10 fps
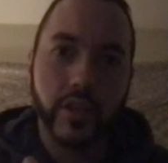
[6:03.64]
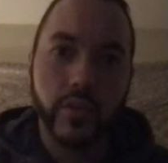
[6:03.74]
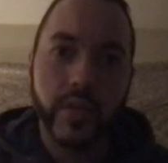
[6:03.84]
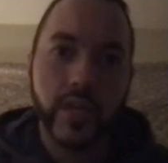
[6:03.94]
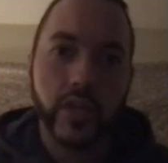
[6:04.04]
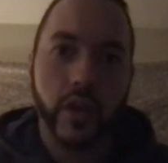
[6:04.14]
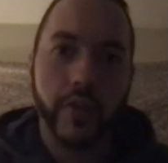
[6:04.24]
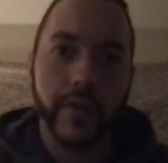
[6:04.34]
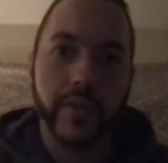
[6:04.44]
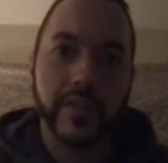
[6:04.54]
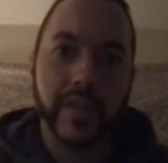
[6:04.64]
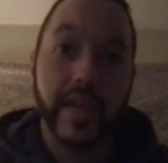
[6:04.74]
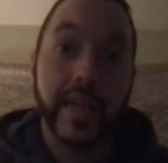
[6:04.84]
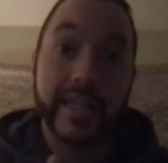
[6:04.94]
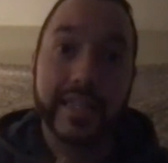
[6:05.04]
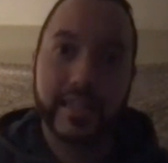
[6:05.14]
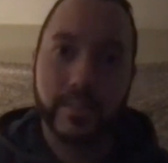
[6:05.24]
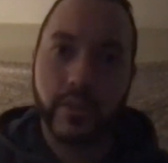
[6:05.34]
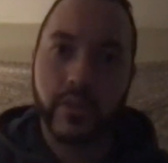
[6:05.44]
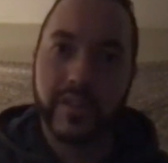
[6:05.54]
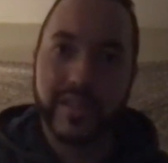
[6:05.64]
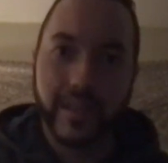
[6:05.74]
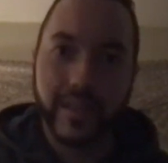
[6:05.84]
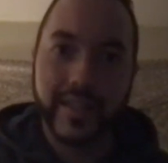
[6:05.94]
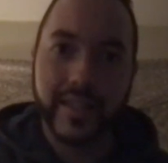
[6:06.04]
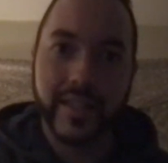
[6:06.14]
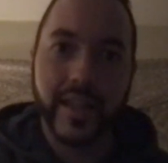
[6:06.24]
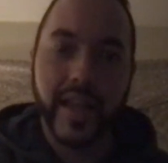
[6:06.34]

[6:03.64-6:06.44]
UNH offense is similar to Southington,